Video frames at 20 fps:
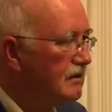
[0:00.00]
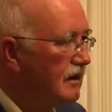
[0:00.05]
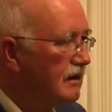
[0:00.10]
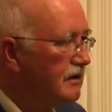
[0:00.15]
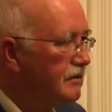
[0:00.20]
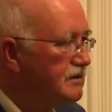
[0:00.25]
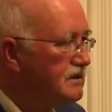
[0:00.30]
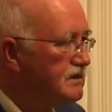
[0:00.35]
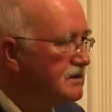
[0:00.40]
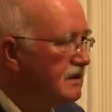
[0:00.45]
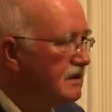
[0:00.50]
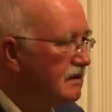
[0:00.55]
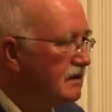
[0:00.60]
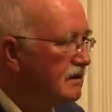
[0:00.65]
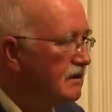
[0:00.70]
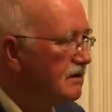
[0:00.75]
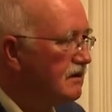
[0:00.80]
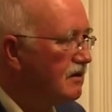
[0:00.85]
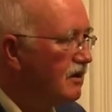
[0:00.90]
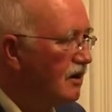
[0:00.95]
I was at
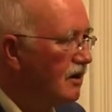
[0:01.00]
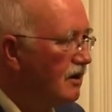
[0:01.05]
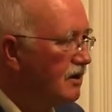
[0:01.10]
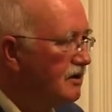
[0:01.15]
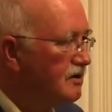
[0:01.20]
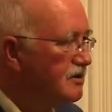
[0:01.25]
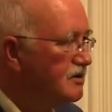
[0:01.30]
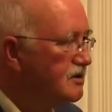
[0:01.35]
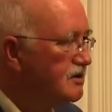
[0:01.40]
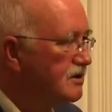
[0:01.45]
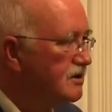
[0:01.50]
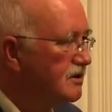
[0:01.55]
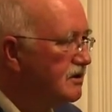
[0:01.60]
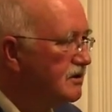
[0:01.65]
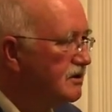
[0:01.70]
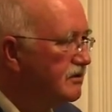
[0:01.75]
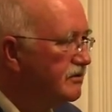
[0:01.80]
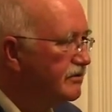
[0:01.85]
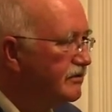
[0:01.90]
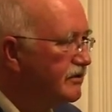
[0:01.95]
college
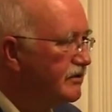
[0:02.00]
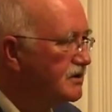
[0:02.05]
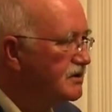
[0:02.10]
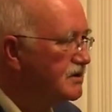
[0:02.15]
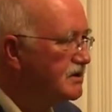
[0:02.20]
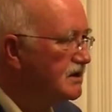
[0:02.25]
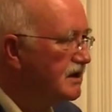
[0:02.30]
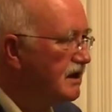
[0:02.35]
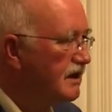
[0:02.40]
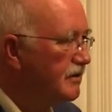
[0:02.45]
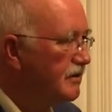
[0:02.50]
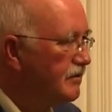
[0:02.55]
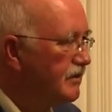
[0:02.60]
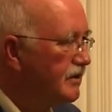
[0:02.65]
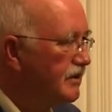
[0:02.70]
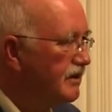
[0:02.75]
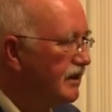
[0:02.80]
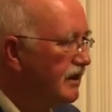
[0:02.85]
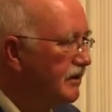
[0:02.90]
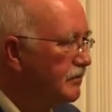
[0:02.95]
the first time
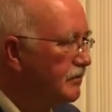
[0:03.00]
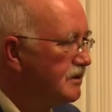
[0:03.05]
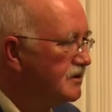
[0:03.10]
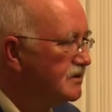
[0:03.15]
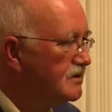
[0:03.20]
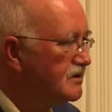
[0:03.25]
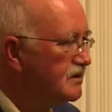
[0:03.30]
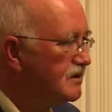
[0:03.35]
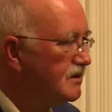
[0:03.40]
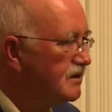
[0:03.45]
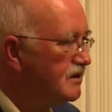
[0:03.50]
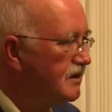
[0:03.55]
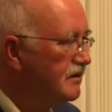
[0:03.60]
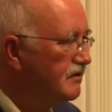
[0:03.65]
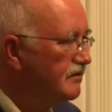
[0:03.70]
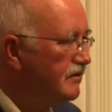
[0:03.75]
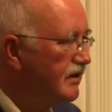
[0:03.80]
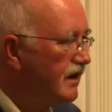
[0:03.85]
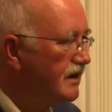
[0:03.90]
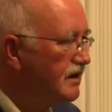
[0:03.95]
that I was
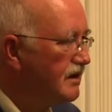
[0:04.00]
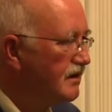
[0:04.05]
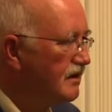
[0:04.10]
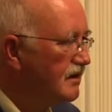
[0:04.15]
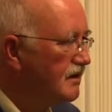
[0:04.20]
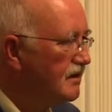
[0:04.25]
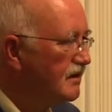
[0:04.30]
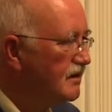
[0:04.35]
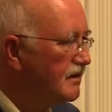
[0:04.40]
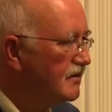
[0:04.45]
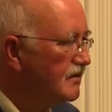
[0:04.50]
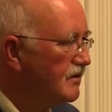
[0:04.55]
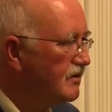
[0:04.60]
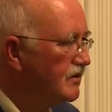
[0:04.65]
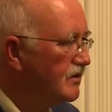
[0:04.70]
invited to,